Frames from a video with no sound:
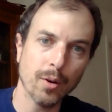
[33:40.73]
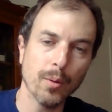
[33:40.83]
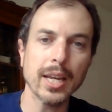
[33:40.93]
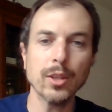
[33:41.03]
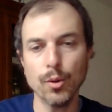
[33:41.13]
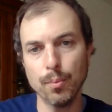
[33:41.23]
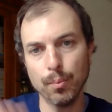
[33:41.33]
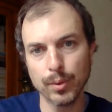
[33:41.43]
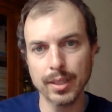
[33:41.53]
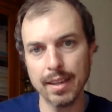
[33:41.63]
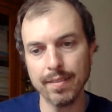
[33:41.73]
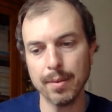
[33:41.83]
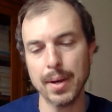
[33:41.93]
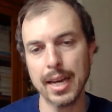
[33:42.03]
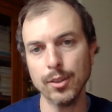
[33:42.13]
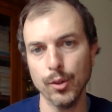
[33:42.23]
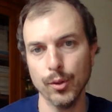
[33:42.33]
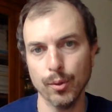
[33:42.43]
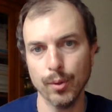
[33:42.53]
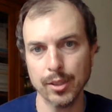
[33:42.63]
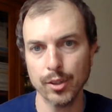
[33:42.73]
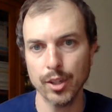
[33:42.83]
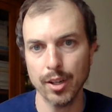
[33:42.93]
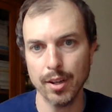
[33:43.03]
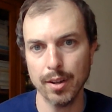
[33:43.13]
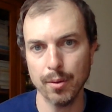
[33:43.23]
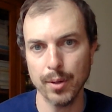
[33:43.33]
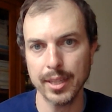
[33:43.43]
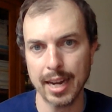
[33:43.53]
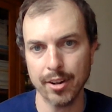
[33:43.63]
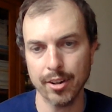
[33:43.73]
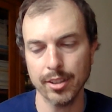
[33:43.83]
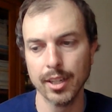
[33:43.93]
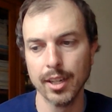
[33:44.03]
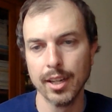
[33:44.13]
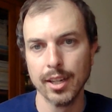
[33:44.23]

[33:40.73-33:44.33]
a way to give it back to when you're gonna retire.